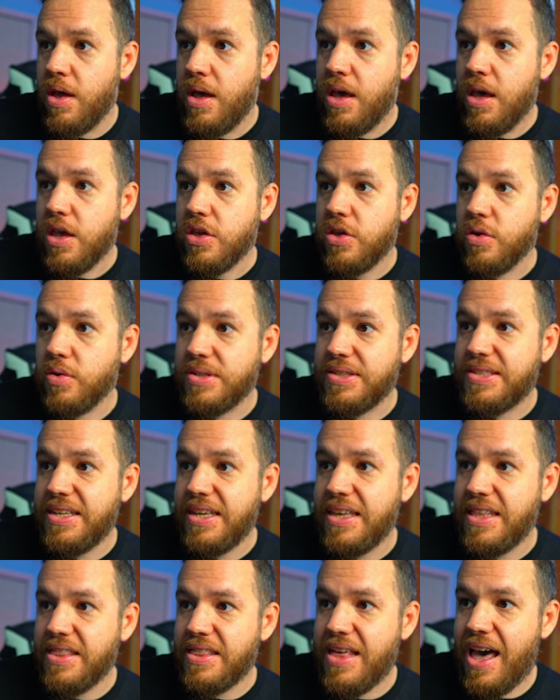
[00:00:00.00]
you'll
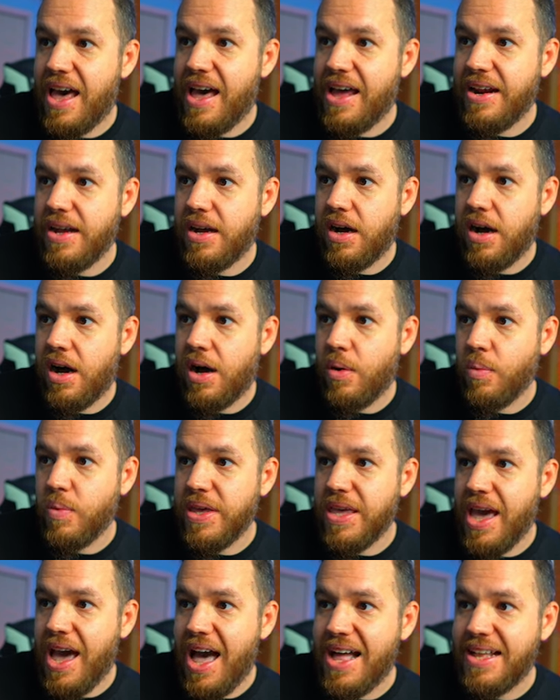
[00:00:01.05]
see that uh, we
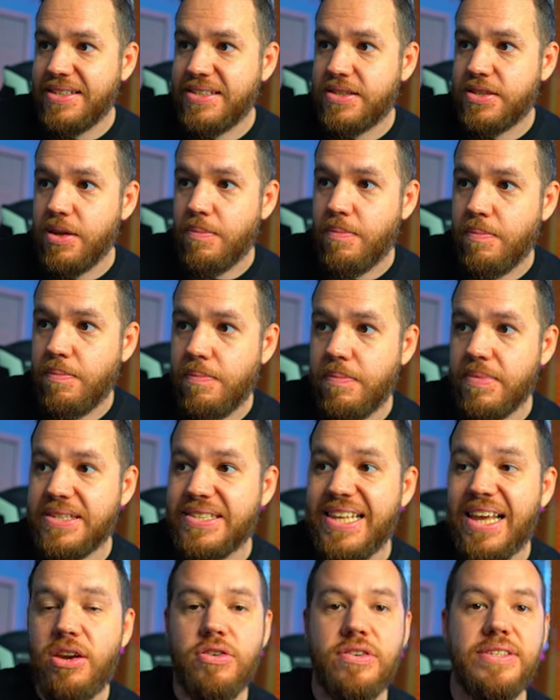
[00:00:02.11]
had some
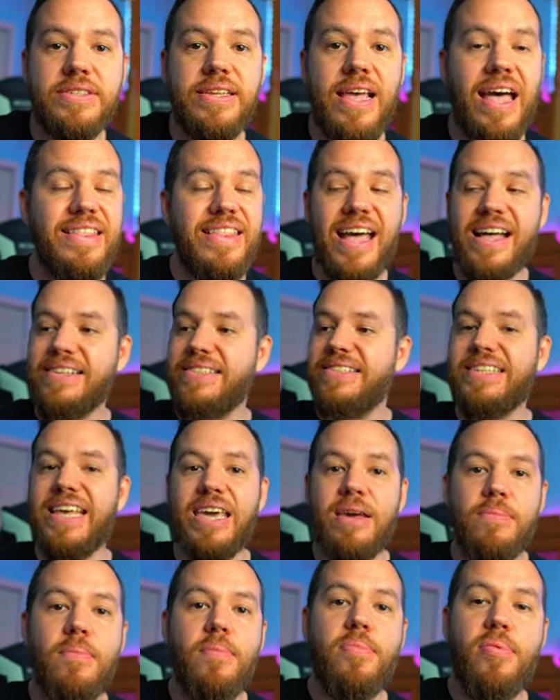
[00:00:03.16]
sellers at that
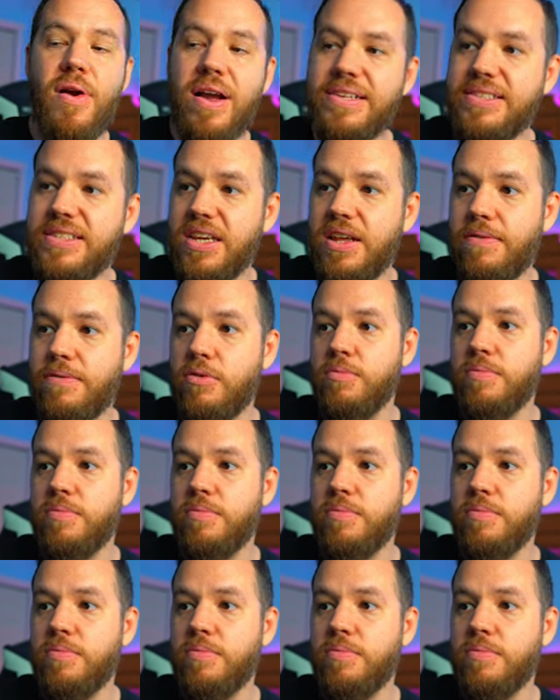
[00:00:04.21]
same price level